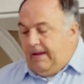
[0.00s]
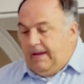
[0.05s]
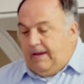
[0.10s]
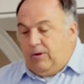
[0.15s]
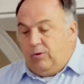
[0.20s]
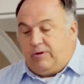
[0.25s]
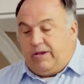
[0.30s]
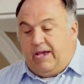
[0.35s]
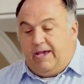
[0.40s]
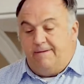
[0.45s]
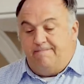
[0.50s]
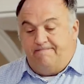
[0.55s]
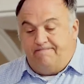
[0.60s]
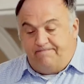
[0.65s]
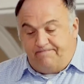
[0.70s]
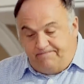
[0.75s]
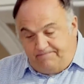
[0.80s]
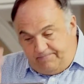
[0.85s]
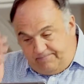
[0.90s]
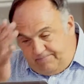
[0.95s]
Okay,
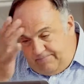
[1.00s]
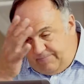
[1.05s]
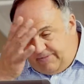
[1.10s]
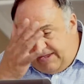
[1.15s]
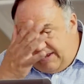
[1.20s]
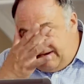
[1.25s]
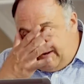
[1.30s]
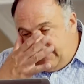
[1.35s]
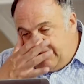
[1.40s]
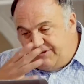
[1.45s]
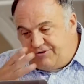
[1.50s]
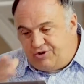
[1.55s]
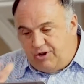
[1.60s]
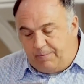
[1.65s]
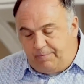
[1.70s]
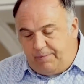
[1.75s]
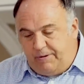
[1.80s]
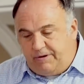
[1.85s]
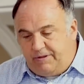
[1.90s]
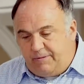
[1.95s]
then let's
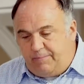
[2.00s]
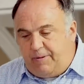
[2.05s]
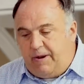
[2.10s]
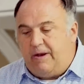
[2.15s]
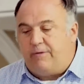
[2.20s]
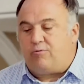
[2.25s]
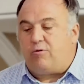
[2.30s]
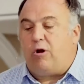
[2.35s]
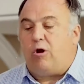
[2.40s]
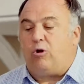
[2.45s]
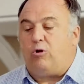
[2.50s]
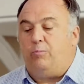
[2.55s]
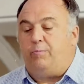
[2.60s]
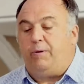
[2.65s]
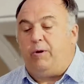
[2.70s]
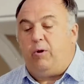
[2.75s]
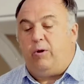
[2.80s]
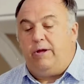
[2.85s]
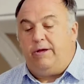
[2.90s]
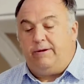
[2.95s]
jump into the patriarchal
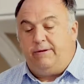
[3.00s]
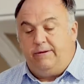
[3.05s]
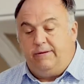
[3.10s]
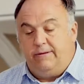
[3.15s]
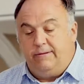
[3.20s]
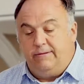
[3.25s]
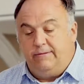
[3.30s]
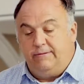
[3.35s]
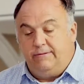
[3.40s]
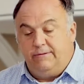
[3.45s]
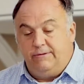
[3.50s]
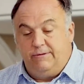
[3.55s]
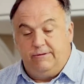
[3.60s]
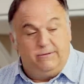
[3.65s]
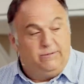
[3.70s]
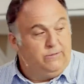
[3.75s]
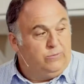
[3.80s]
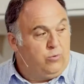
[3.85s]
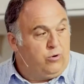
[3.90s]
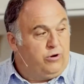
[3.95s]
period.
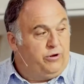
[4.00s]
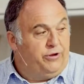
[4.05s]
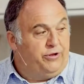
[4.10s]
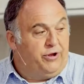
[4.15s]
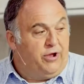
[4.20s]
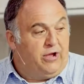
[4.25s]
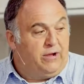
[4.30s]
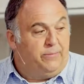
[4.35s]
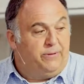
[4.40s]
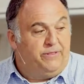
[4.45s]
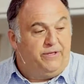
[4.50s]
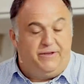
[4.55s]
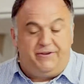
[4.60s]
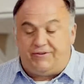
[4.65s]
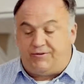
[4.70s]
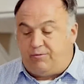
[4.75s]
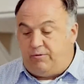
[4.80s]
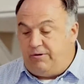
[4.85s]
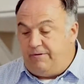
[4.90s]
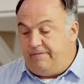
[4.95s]
We're going to talk about the
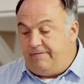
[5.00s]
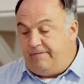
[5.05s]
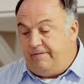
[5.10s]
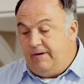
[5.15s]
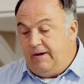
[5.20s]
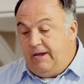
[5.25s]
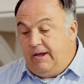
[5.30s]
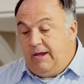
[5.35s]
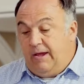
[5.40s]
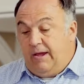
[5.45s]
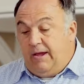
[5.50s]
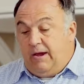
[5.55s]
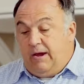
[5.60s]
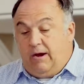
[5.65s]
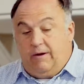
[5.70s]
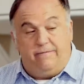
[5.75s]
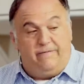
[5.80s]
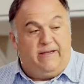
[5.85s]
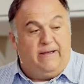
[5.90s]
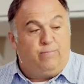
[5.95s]
history
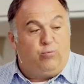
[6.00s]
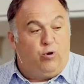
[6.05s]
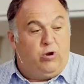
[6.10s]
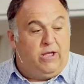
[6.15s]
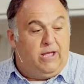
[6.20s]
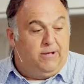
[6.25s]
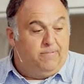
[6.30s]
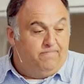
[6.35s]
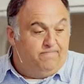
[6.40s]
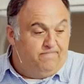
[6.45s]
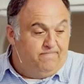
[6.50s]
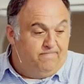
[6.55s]
of Abraham.